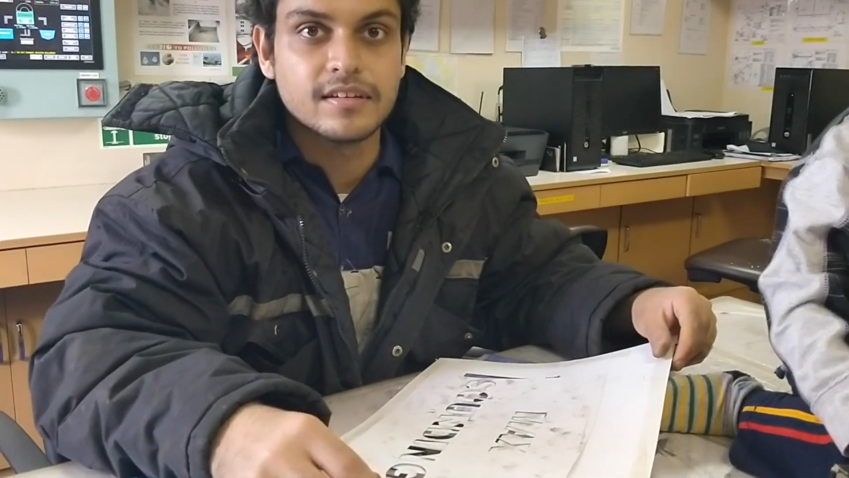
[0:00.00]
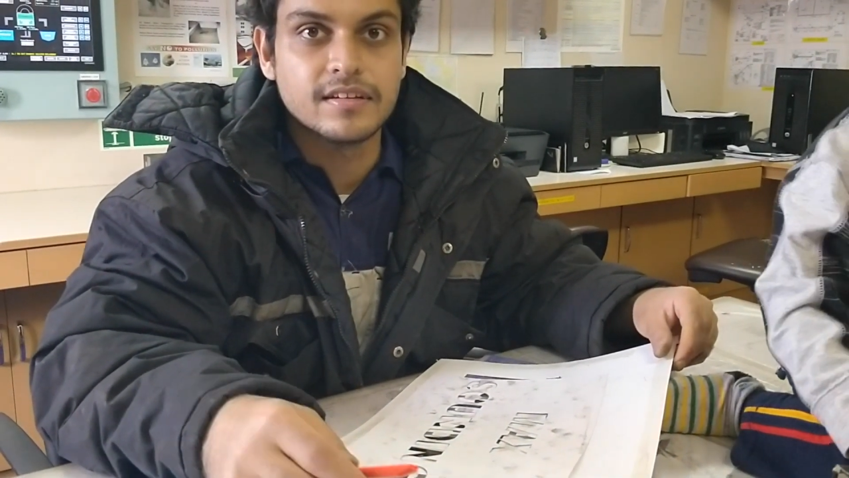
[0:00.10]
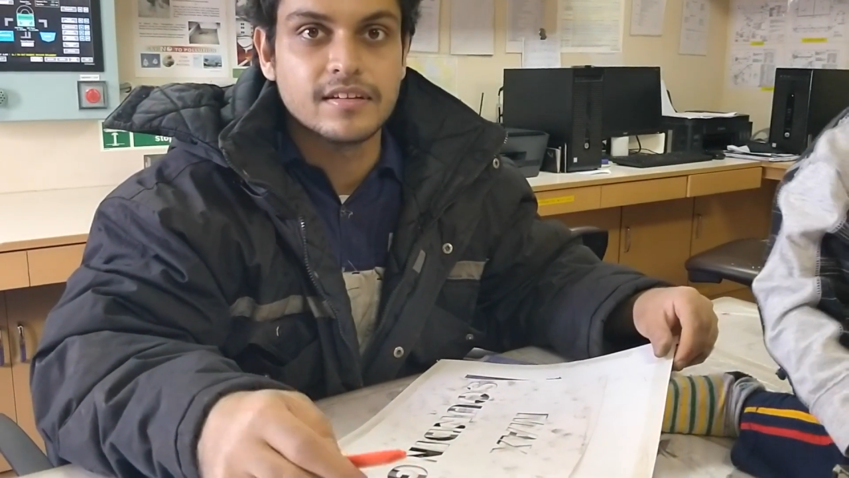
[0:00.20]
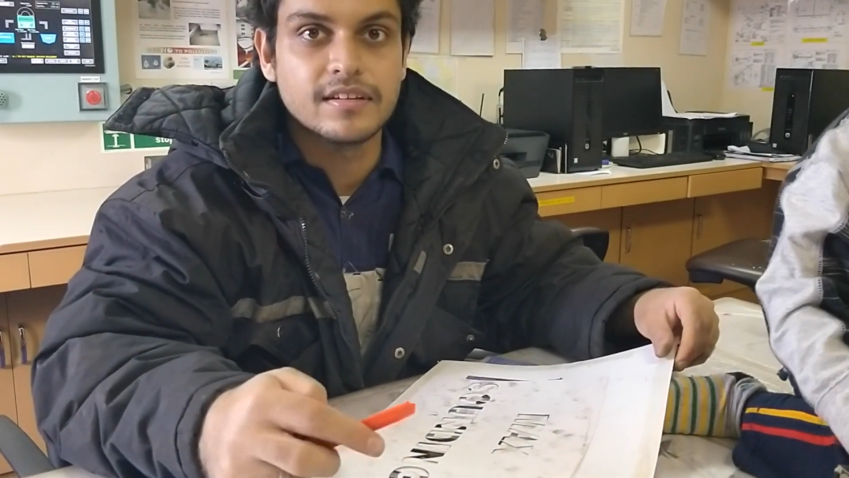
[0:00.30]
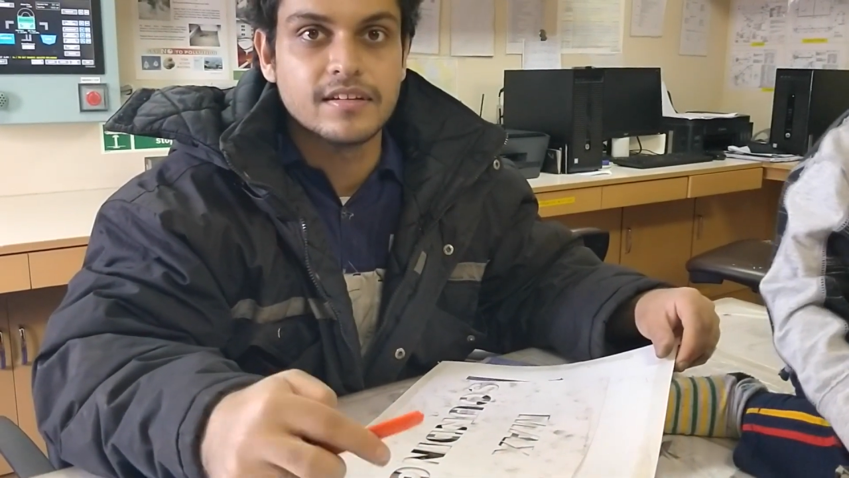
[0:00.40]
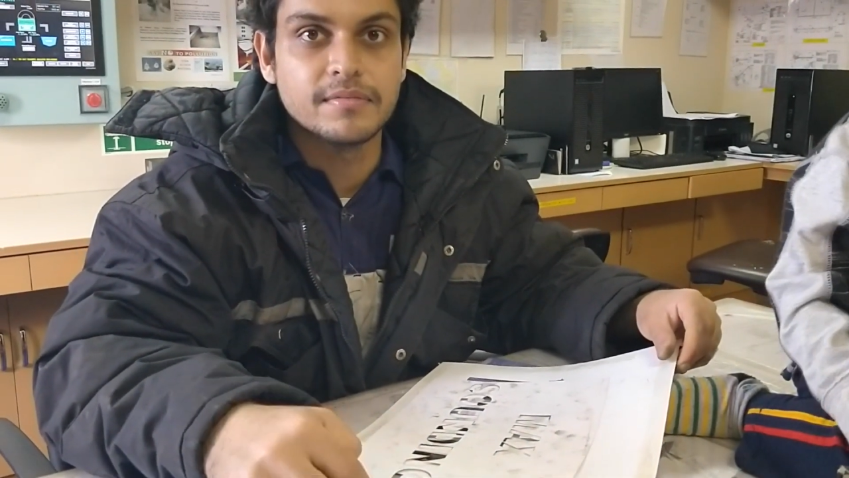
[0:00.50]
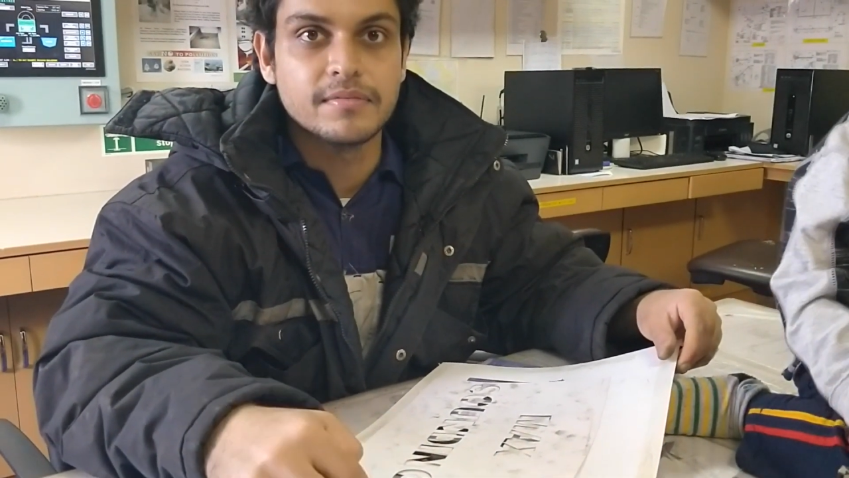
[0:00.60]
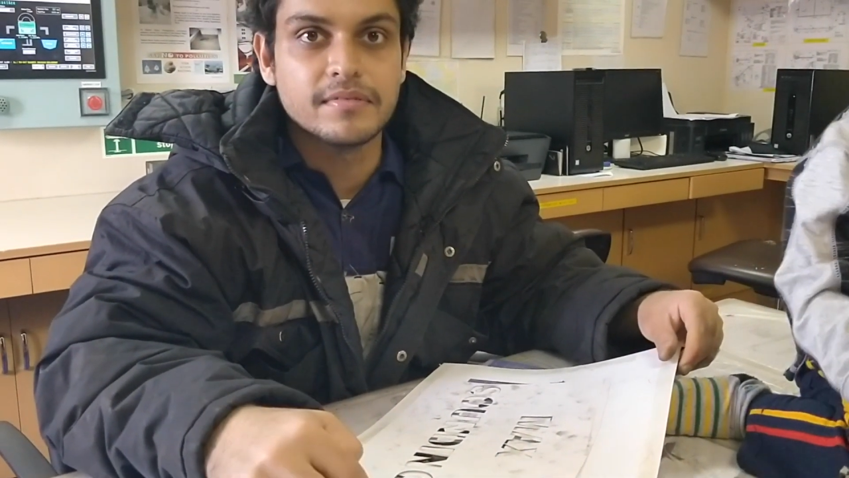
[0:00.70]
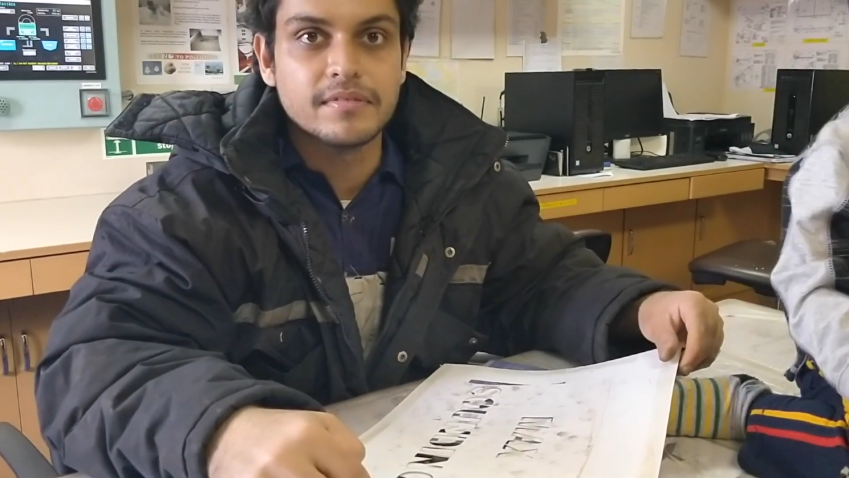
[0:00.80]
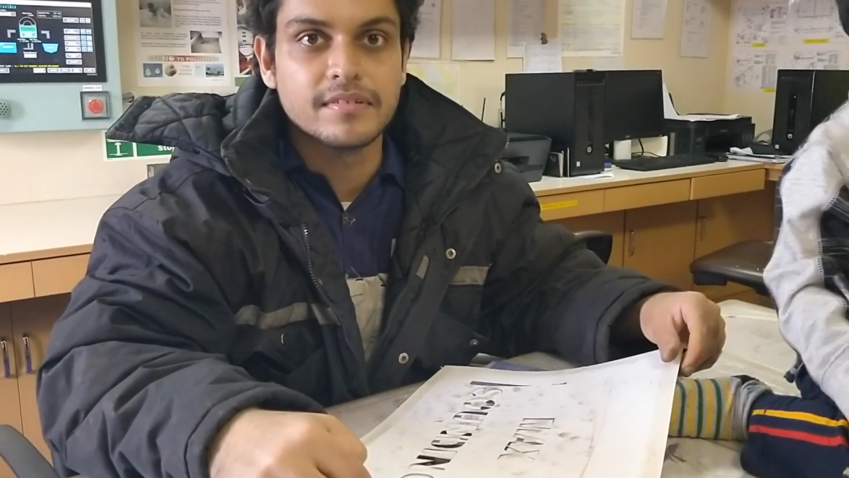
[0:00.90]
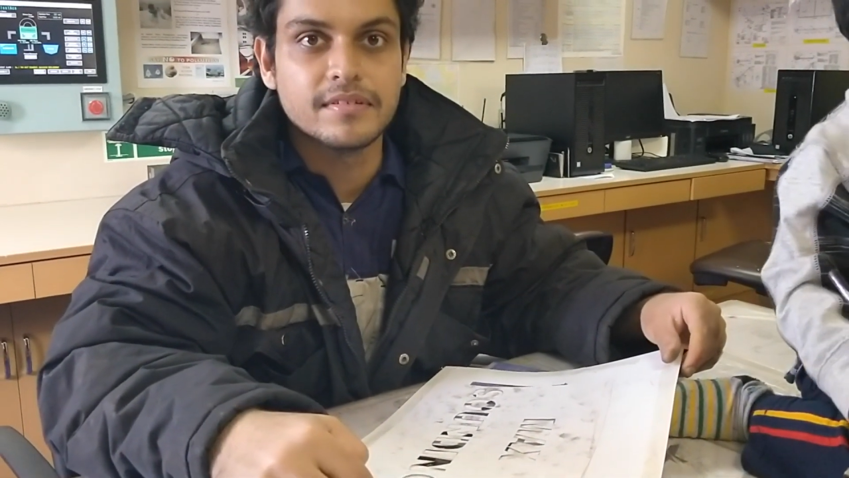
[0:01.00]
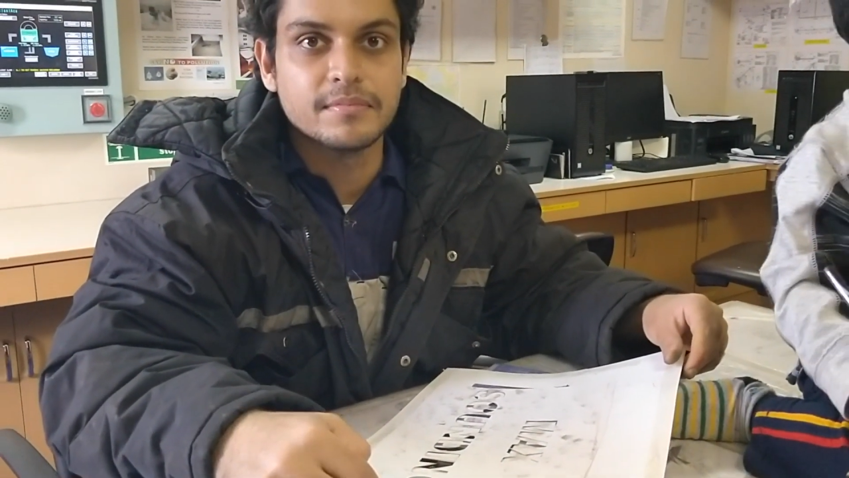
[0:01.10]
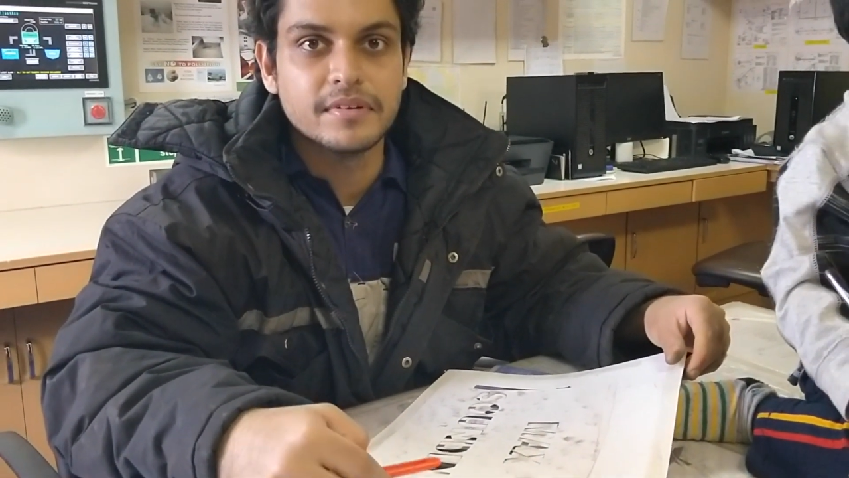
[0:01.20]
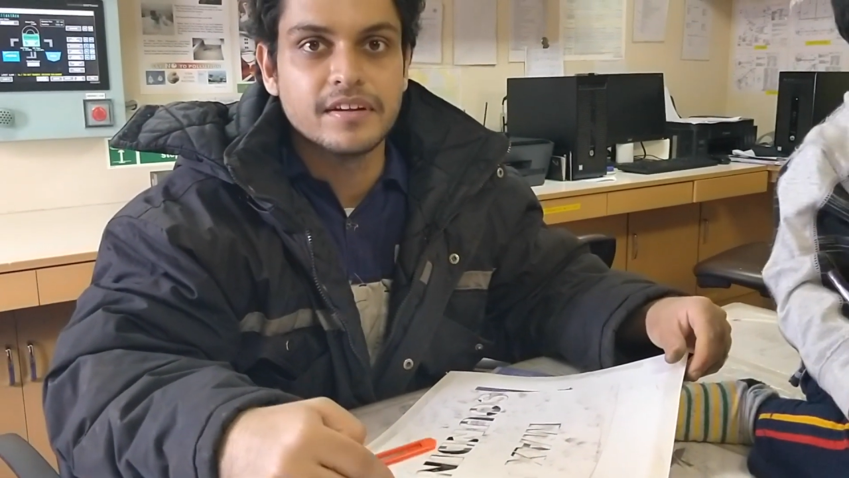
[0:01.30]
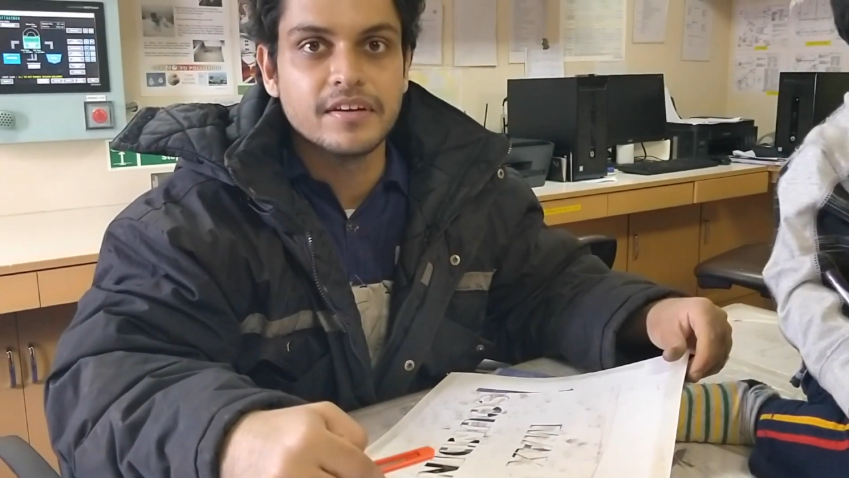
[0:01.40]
right? But